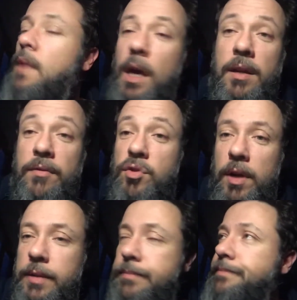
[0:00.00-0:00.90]
I never
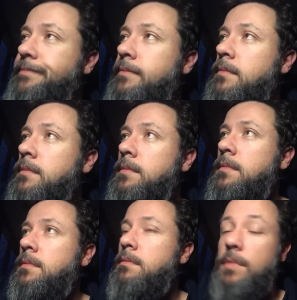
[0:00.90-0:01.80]
tried,
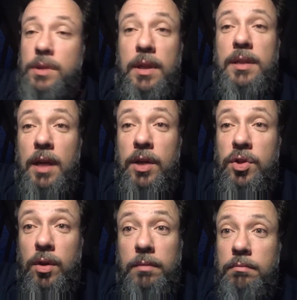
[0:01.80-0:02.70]
but this guy
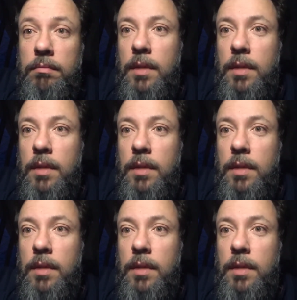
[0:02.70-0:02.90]
should,